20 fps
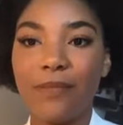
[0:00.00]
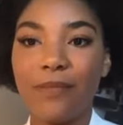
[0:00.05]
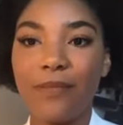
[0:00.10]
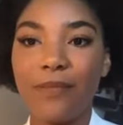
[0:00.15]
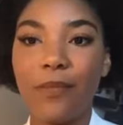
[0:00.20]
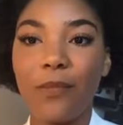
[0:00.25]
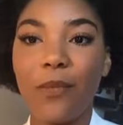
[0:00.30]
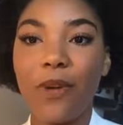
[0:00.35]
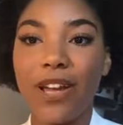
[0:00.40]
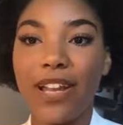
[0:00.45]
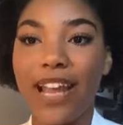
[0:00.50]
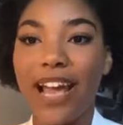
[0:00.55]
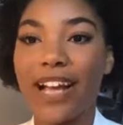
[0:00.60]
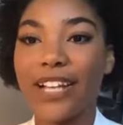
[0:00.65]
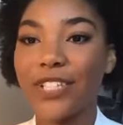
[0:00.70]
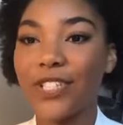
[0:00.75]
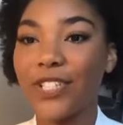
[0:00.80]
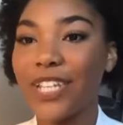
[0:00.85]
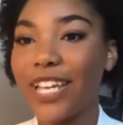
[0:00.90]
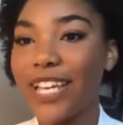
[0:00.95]
what
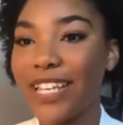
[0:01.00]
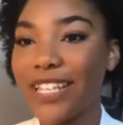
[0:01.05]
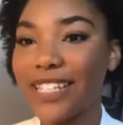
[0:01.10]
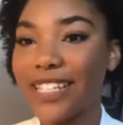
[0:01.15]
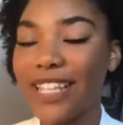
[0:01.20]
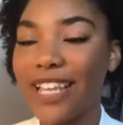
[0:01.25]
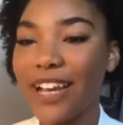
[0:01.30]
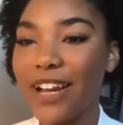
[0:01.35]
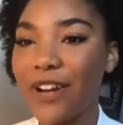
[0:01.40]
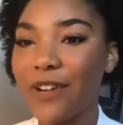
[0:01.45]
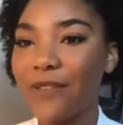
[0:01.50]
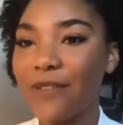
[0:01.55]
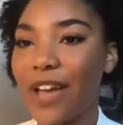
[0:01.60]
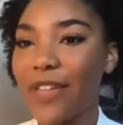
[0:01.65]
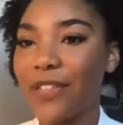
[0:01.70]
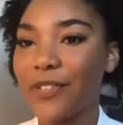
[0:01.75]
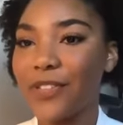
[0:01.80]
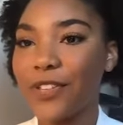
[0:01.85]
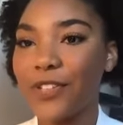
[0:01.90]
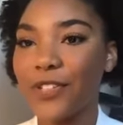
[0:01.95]
actually is there
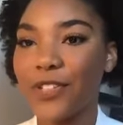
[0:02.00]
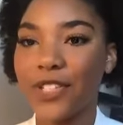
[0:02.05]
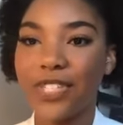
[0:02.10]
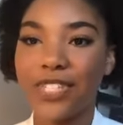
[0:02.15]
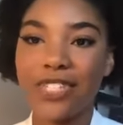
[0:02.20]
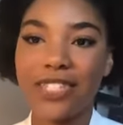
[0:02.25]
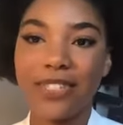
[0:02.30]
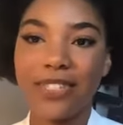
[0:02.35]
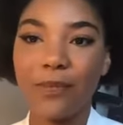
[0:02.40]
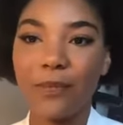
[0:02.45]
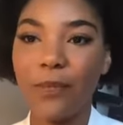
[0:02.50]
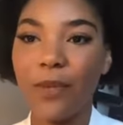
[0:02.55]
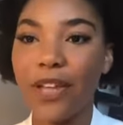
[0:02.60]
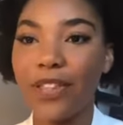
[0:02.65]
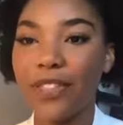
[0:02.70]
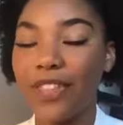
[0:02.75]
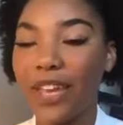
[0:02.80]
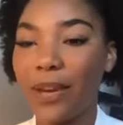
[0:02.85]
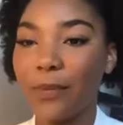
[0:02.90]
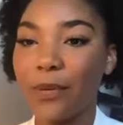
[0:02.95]
rather than just
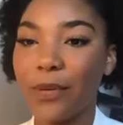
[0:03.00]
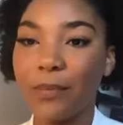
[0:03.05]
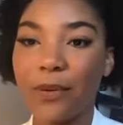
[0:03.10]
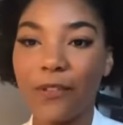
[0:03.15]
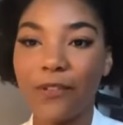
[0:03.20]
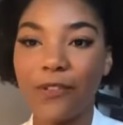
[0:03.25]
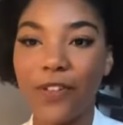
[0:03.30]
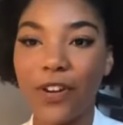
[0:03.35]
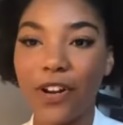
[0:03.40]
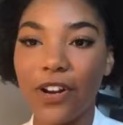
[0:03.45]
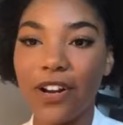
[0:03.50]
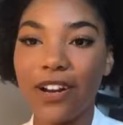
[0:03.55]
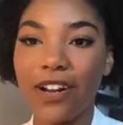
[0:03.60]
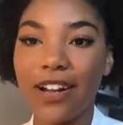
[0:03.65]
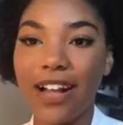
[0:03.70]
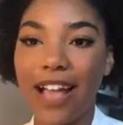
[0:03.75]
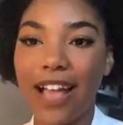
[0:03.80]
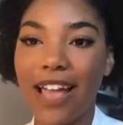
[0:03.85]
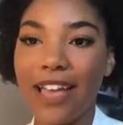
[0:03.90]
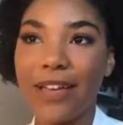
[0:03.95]
what they would
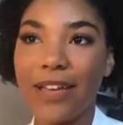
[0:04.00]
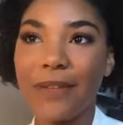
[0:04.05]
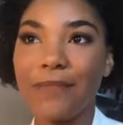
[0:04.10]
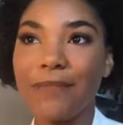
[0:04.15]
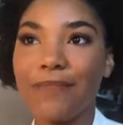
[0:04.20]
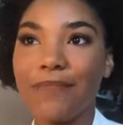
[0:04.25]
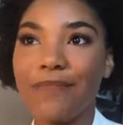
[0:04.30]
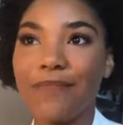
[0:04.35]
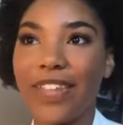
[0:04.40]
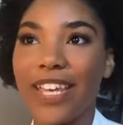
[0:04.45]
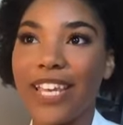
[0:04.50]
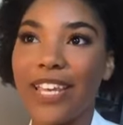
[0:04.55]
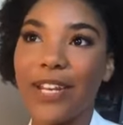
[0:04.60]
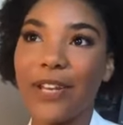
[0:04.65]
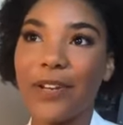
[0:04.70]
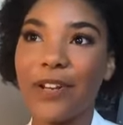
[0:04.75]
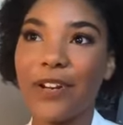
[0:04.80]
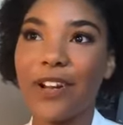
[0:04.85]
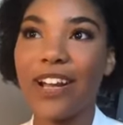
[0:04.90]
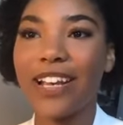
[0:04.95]
prefer. Like,
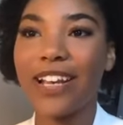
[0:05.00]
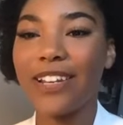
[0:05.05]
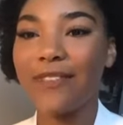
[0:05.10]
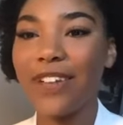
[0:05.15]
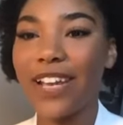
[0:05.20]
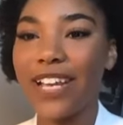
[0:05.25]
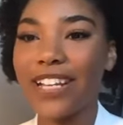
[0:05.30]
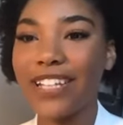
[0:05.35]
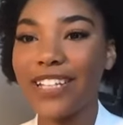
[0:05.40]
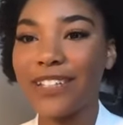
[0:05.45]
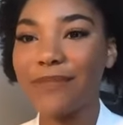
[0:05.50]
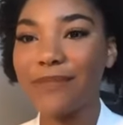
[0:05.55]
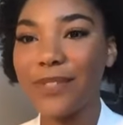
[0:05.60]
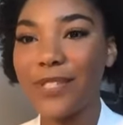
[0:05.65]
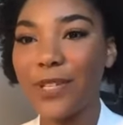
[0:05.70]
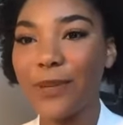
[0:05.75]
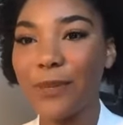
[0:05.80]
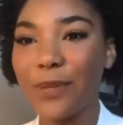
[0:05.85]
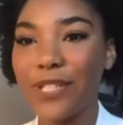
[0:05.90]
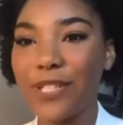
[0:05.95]
you're not going to find a
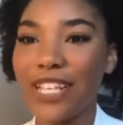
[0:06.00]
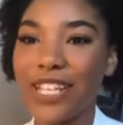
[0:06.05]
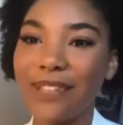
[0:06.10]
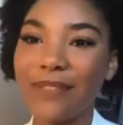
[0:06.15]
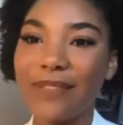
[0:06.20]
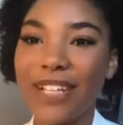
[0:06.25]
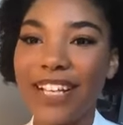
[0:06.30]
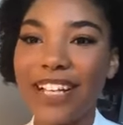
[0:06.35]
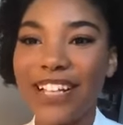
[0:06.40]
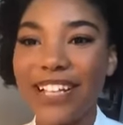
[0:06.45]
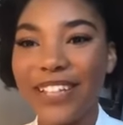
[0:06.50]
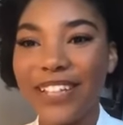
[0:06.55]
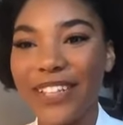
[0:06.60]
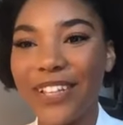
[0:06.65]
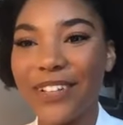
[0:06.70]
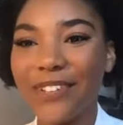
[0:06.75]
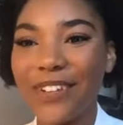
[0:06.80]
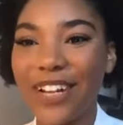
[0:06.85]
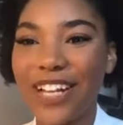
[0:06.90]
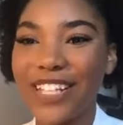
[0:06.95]
2%
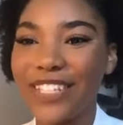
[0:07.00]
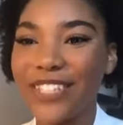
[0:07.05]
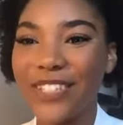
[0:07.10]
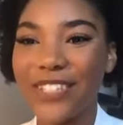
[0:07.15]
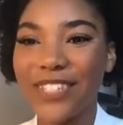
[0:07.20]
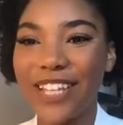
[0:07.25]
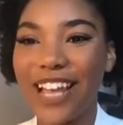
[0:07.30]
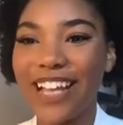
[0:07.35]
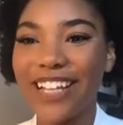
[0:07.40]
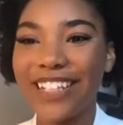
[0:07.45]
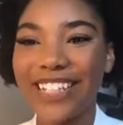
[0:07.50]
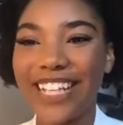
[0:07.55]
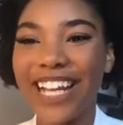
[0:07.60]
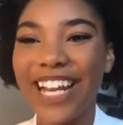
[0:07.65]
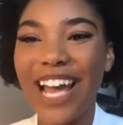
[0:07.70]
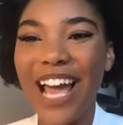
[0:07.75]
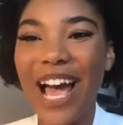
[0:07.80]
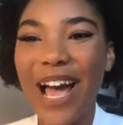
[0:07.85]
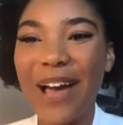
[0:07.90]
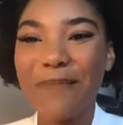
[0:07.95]
loan, right? It's just not going
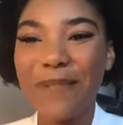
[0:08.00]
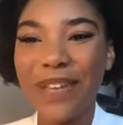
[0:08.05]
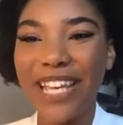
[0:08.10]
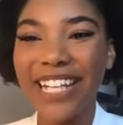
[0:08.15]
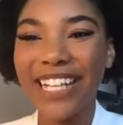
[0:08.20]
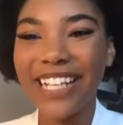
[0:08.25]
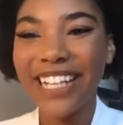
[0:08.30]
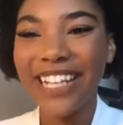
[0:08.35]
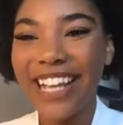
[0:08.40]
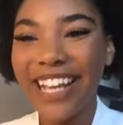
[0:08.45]
to happen.